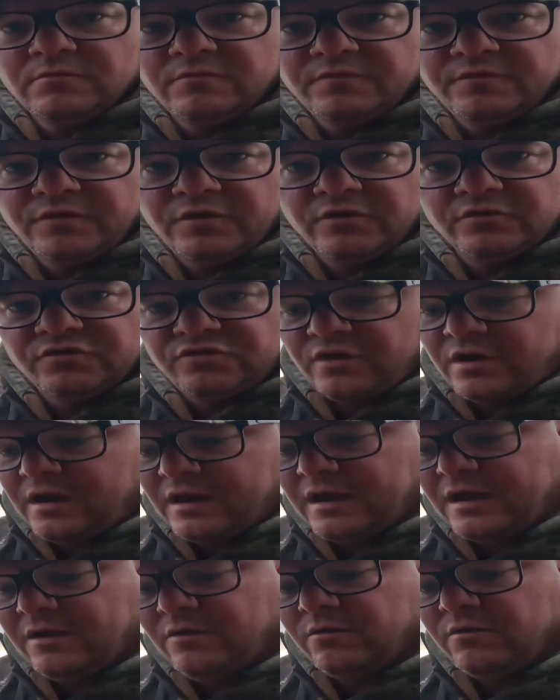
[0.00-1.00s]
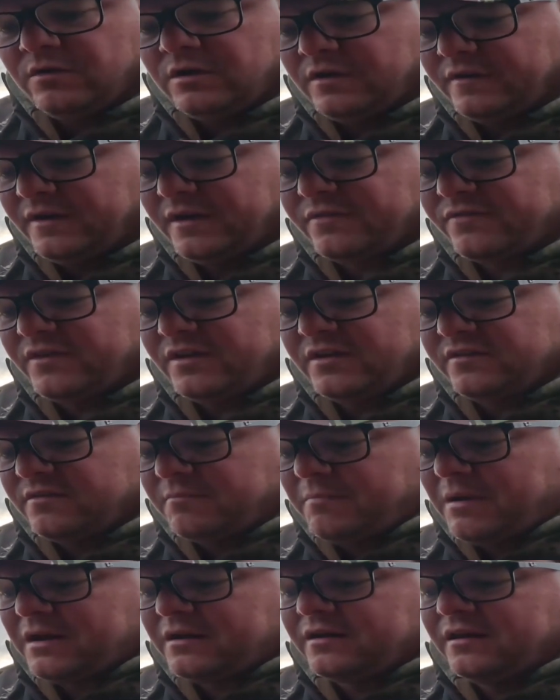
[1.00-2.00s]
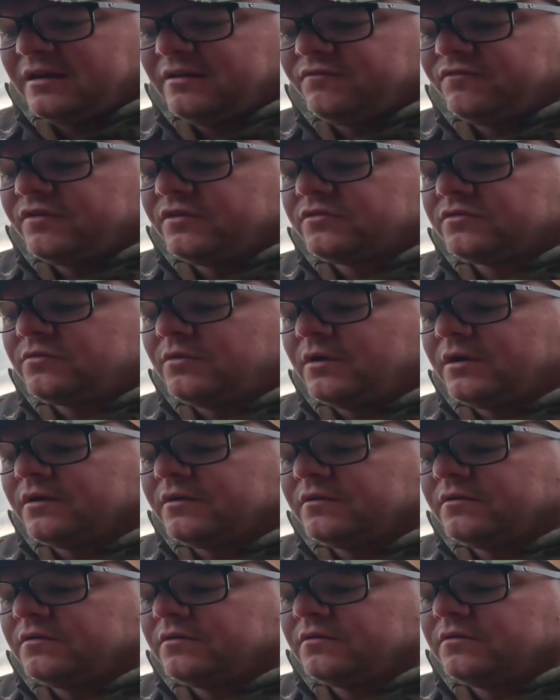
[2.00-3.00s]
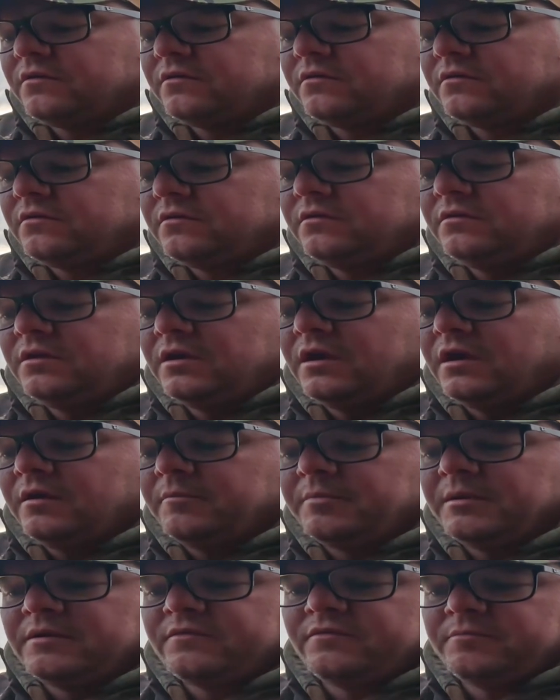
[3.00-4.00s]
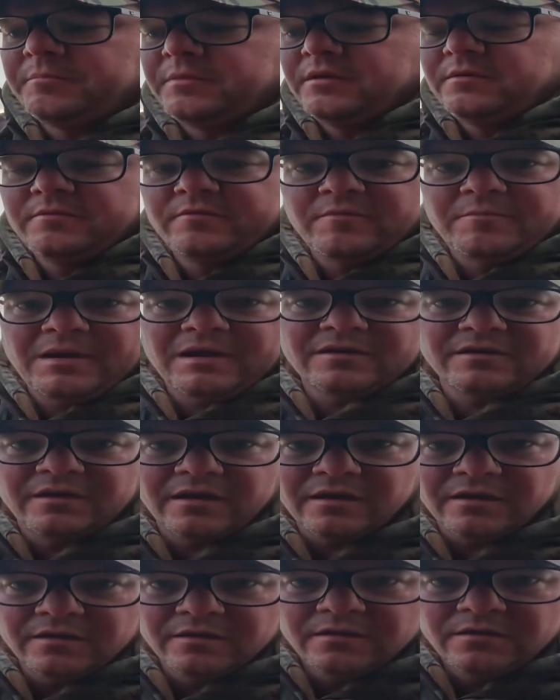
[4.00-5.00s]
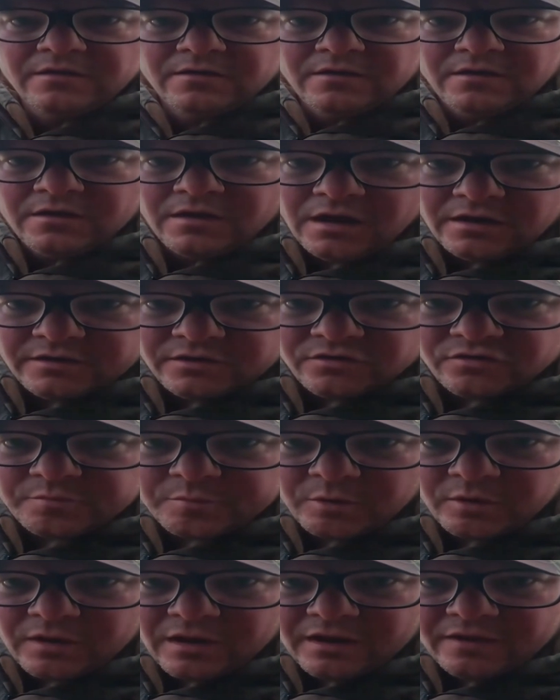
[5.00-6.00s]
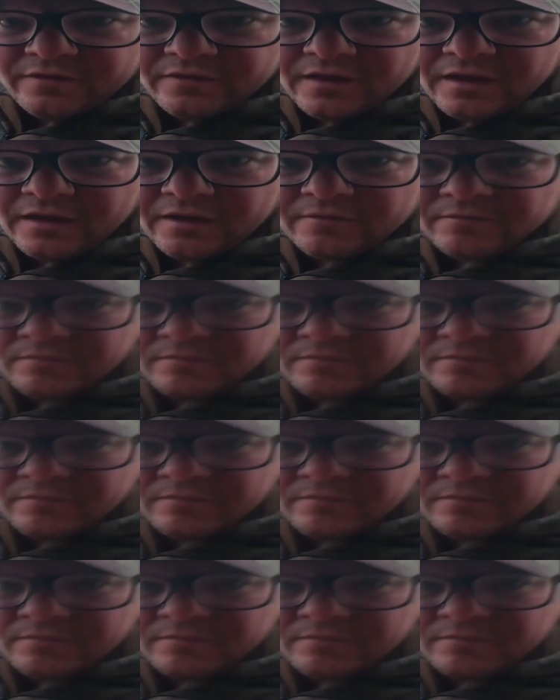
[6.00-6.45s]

phone straight out. And I think there's a magnet, it feels quite, yeah, a bit of a magnet, and you just put that in there.